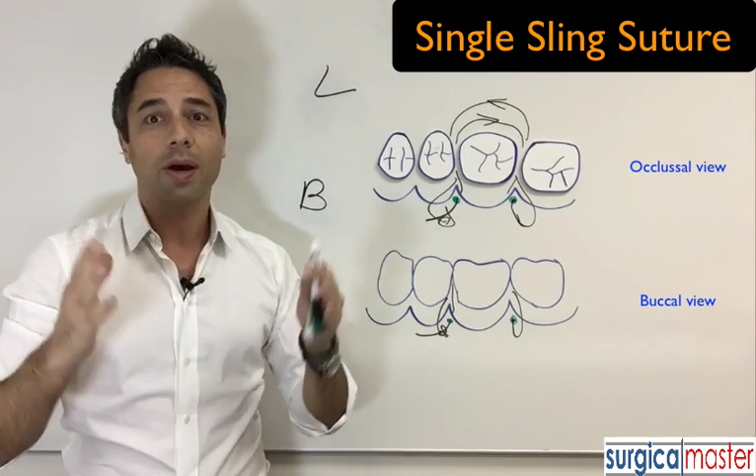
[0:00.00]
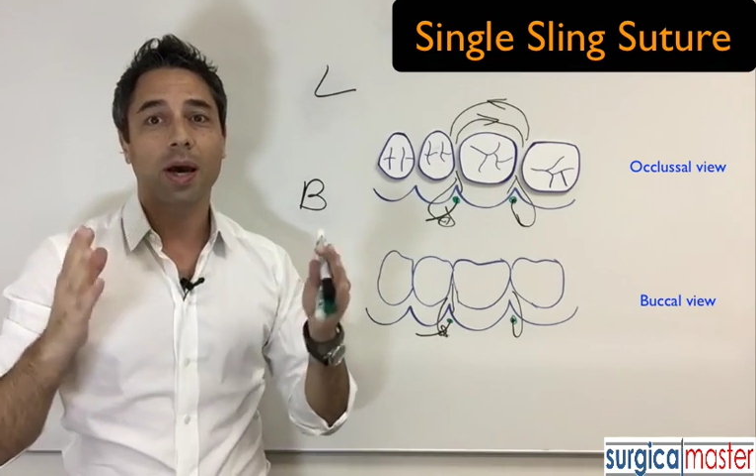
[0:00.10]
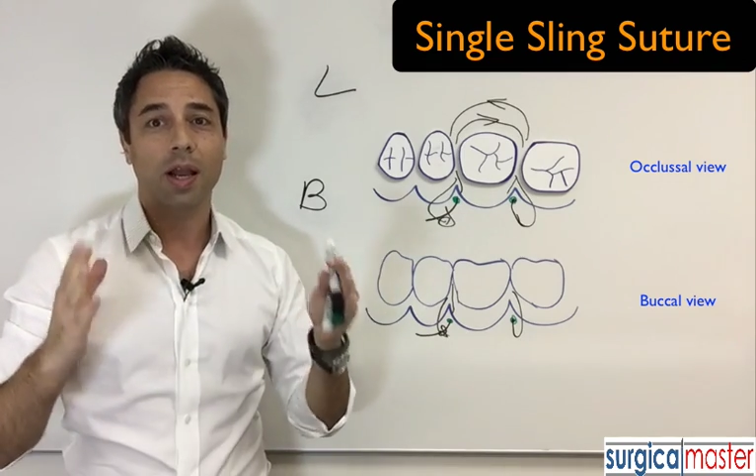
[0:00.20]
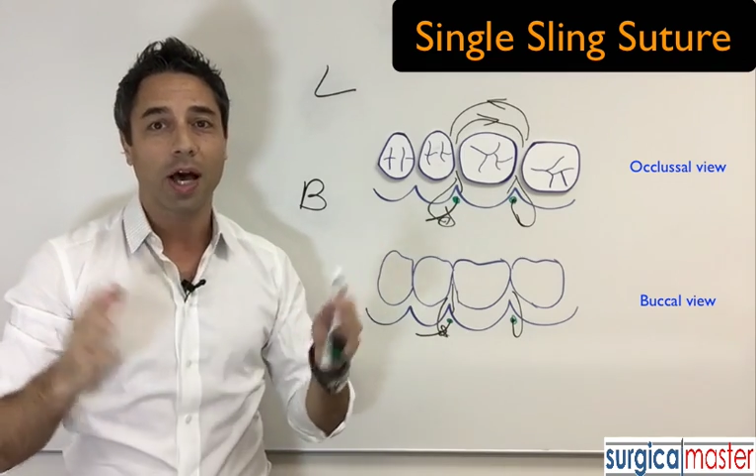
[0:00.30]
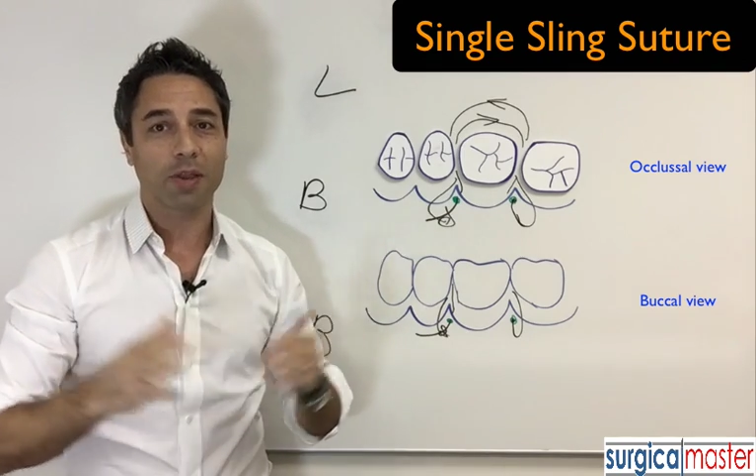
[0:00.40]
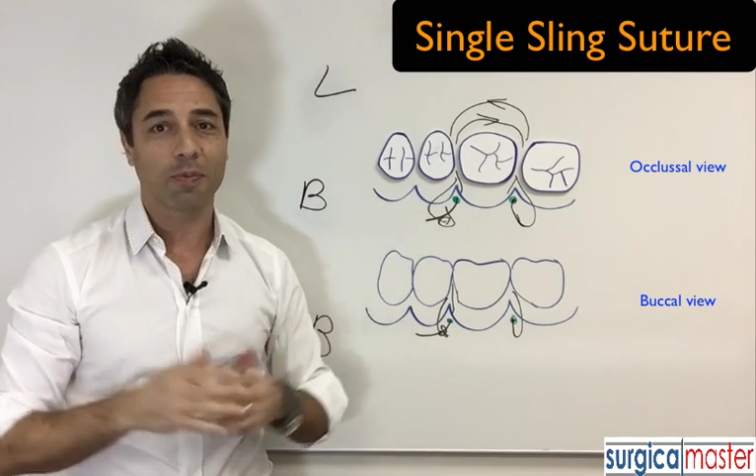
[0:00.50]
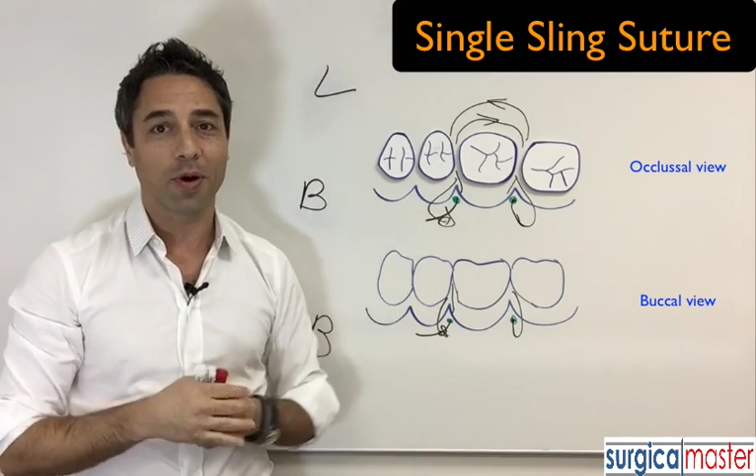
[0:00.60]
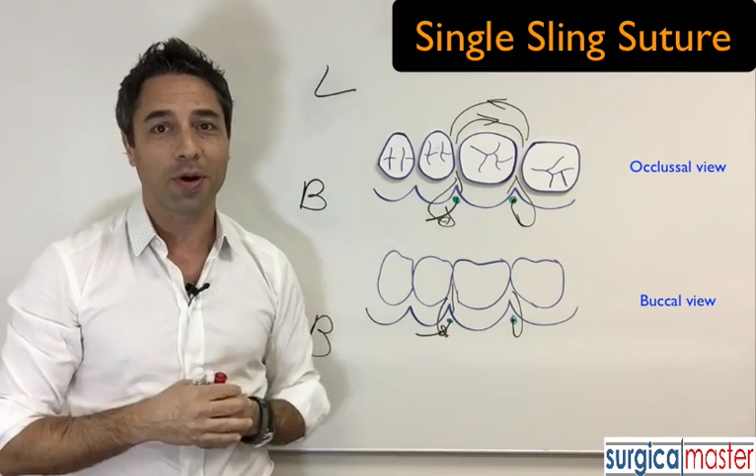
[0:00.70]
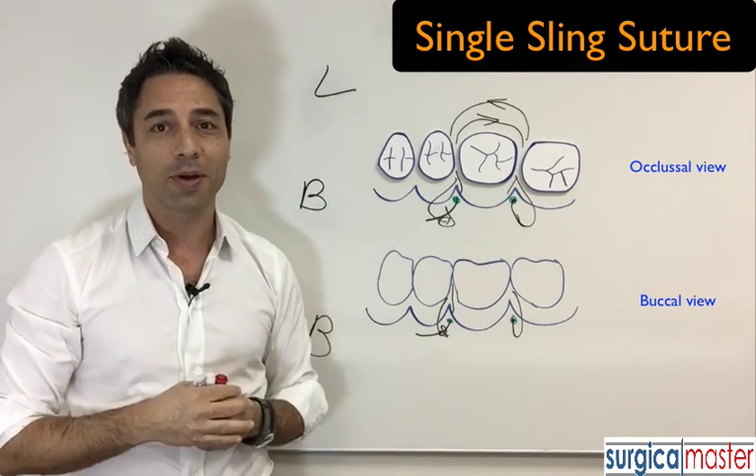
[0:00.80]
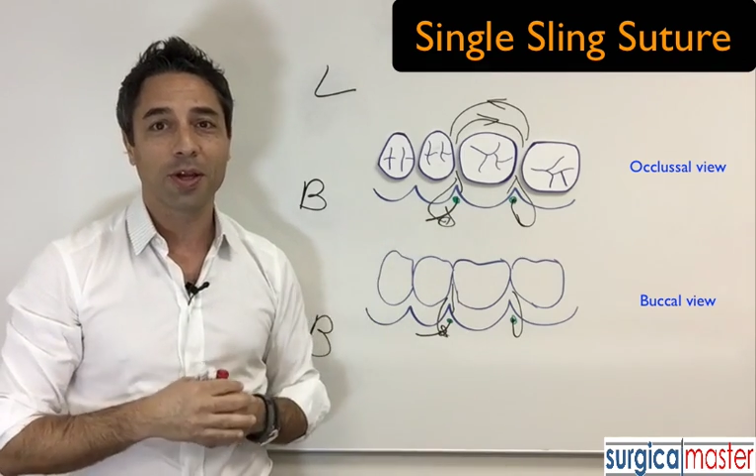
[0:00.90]
a lot
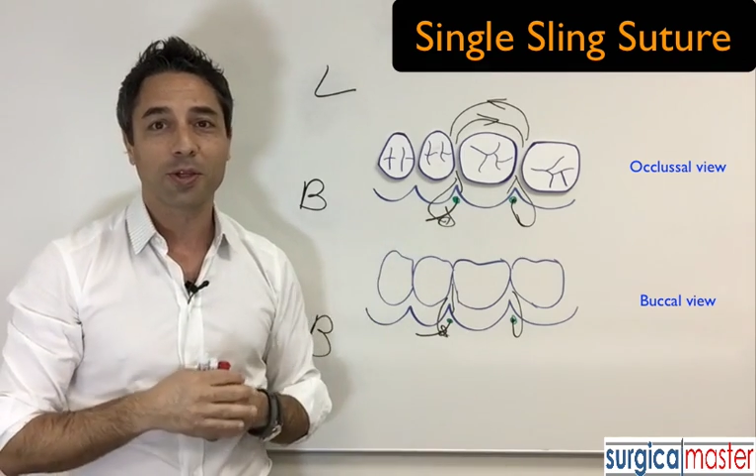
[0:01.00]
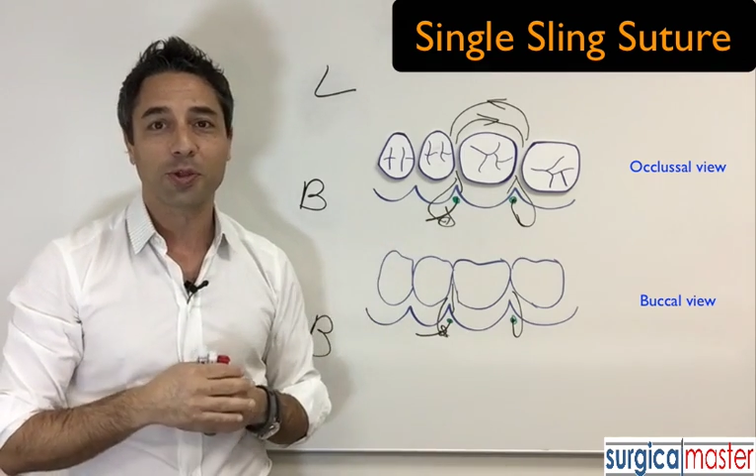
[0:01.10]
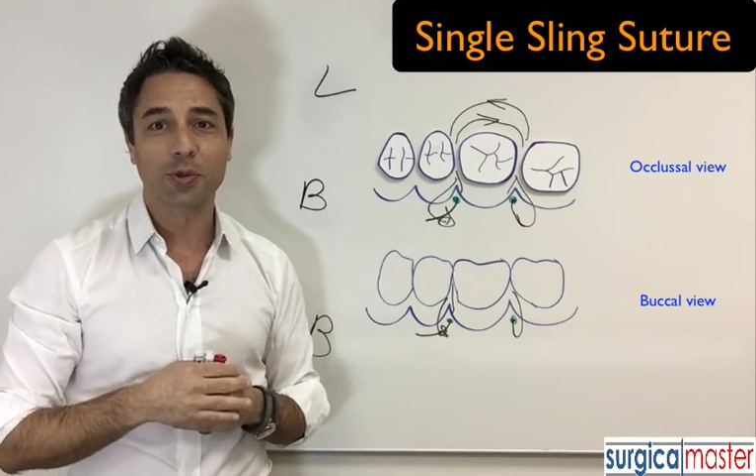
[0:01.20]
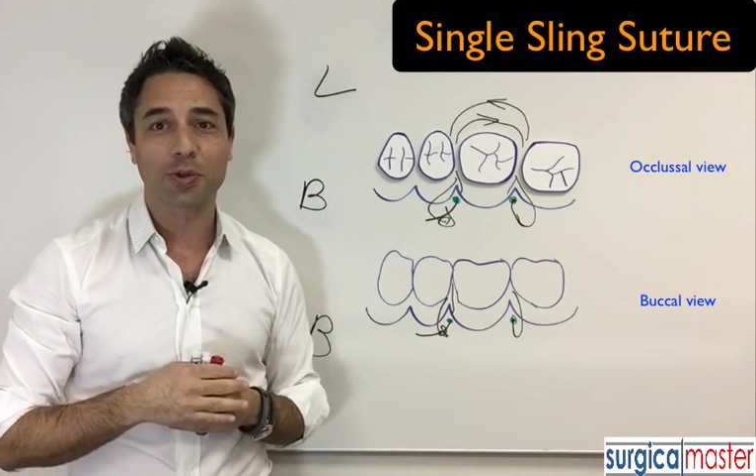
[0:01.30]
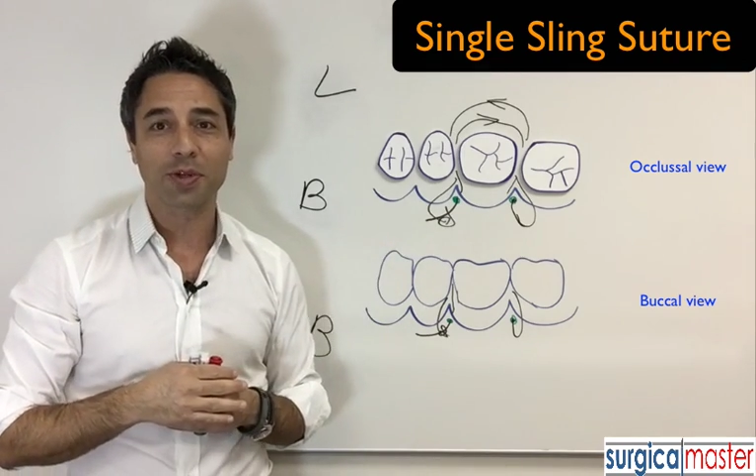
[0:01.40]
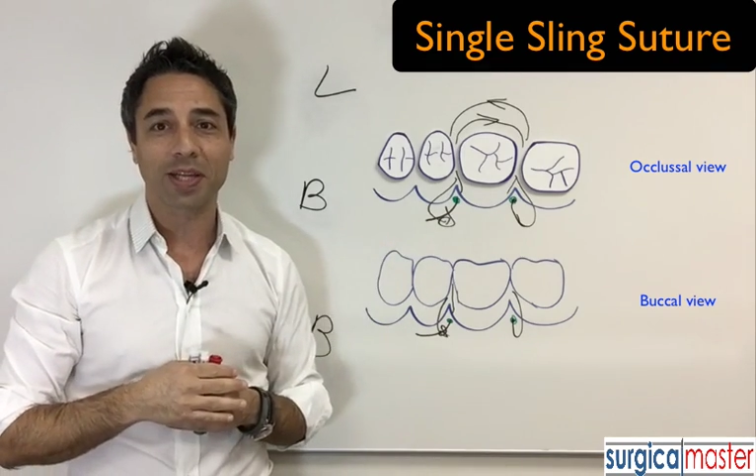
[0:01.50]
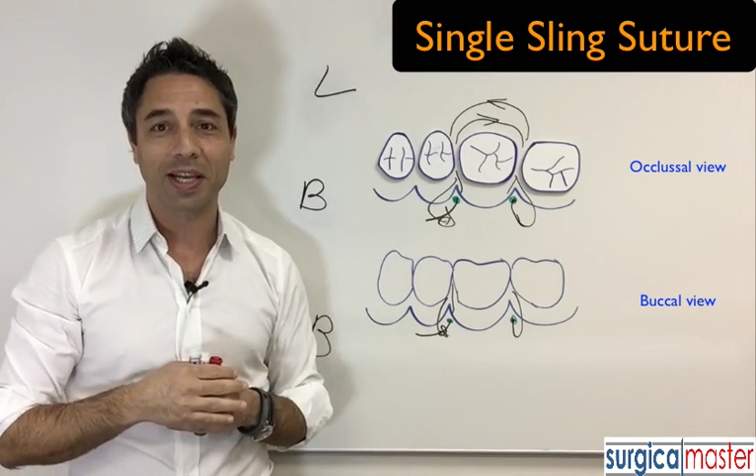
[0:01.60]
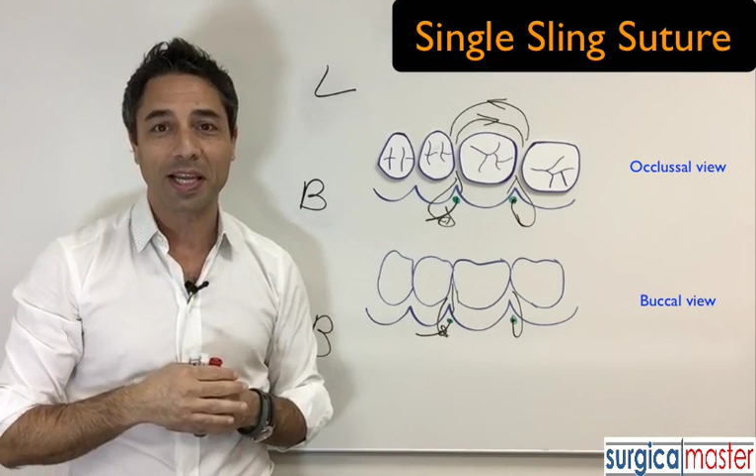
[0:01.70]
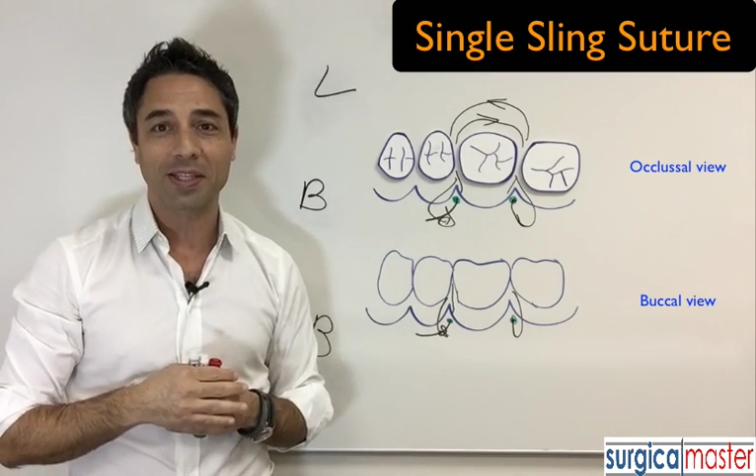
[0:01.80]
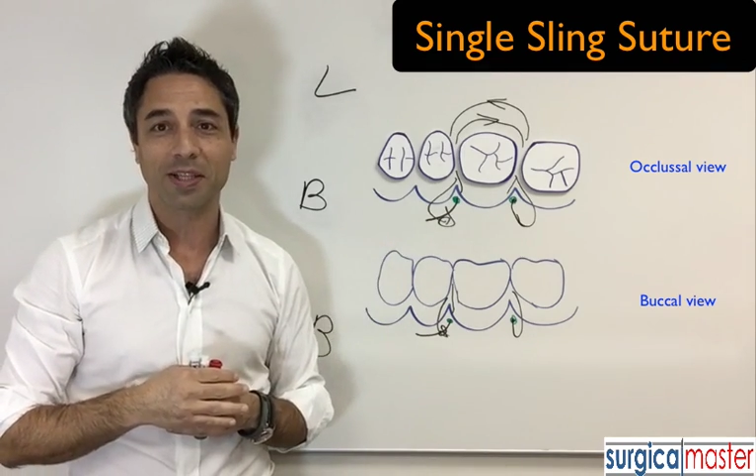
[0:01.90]
more suturing
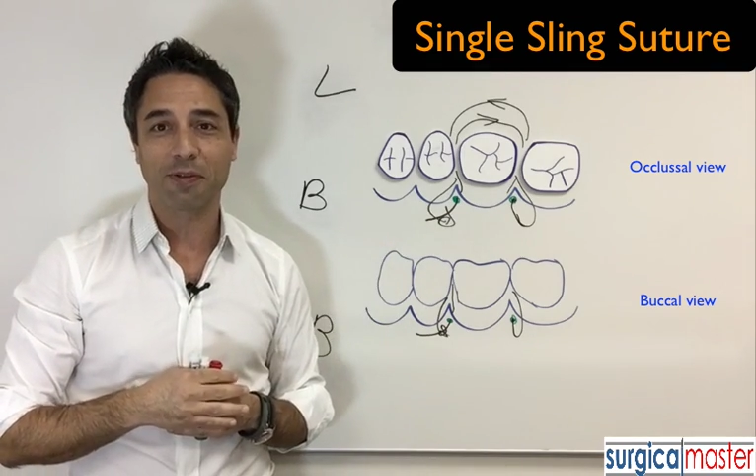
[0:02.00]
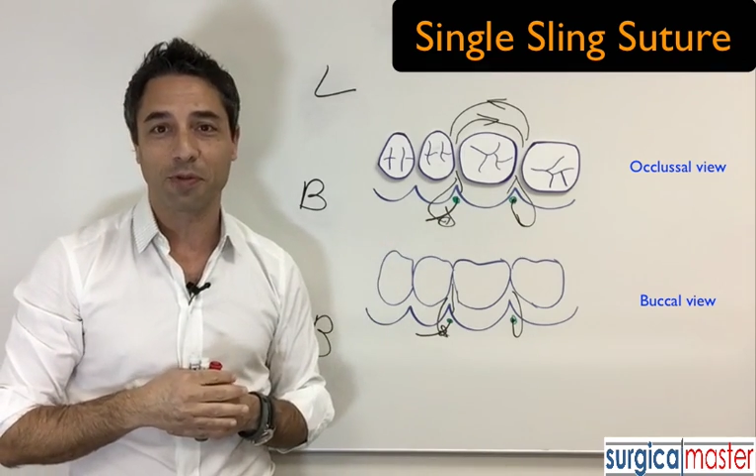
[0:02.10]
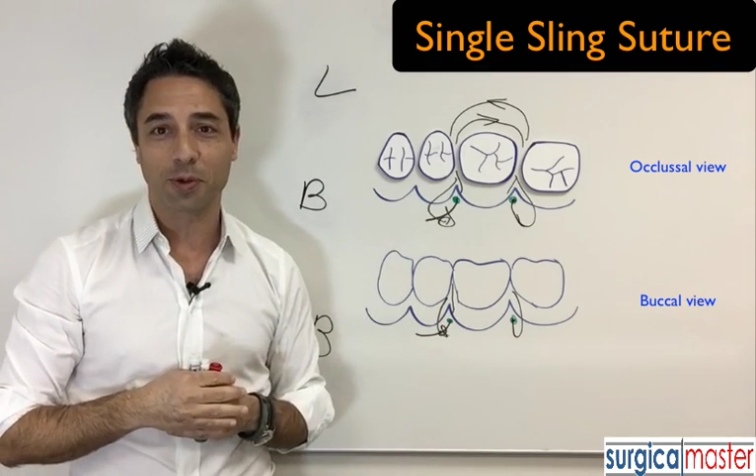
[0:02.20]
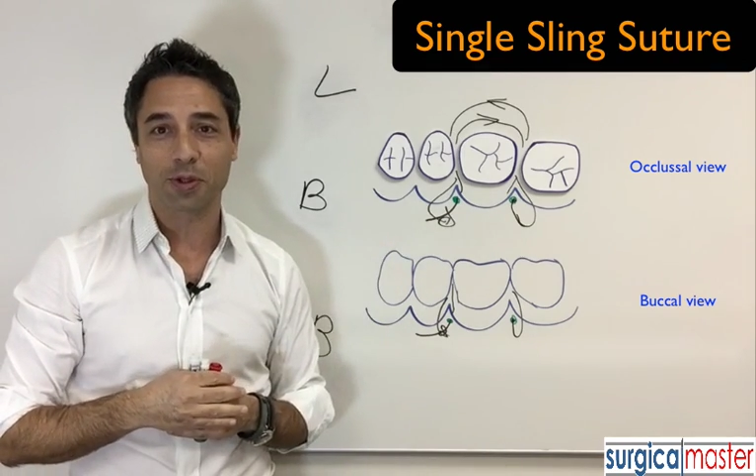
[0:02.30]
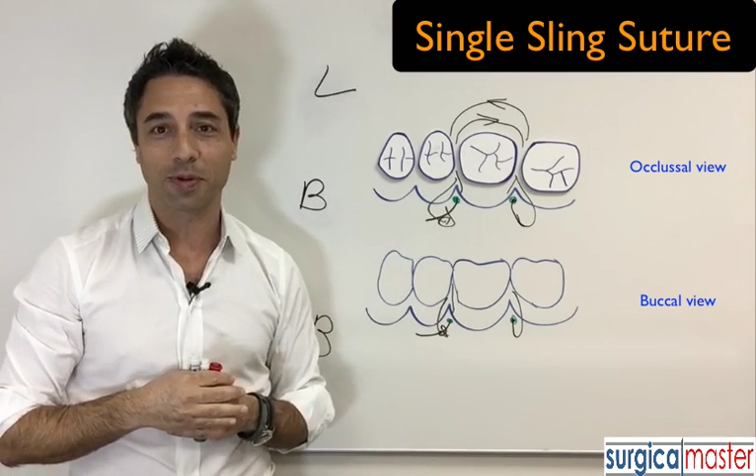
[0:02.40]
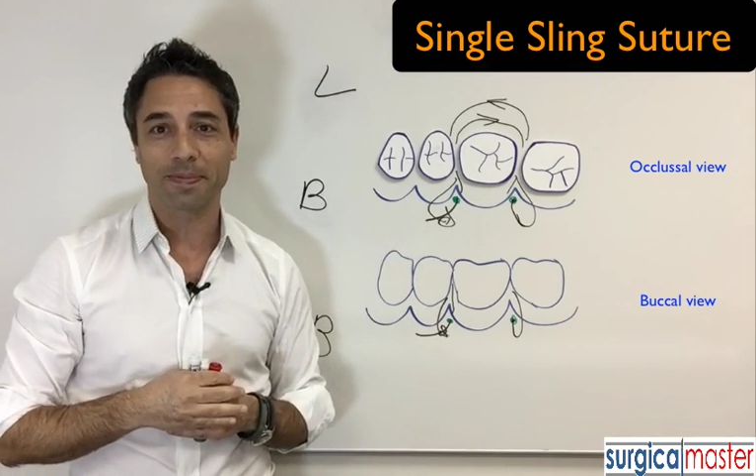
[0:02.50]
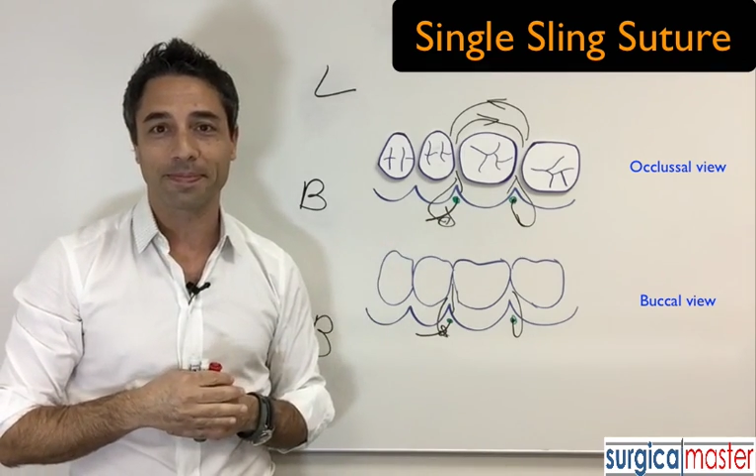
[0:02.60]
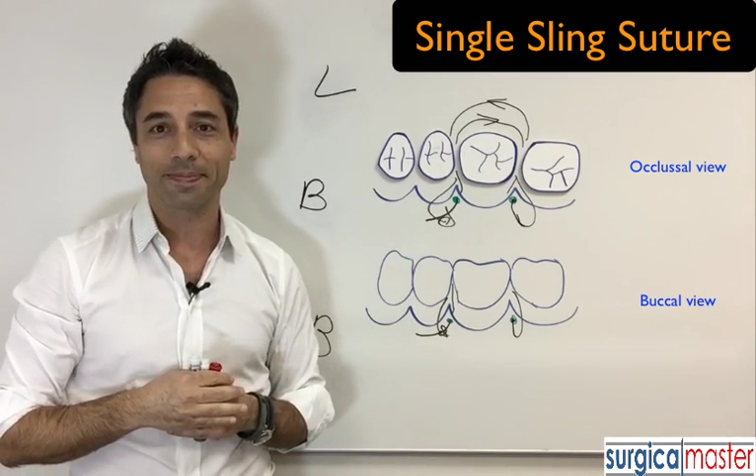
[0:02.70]
techniques in the future.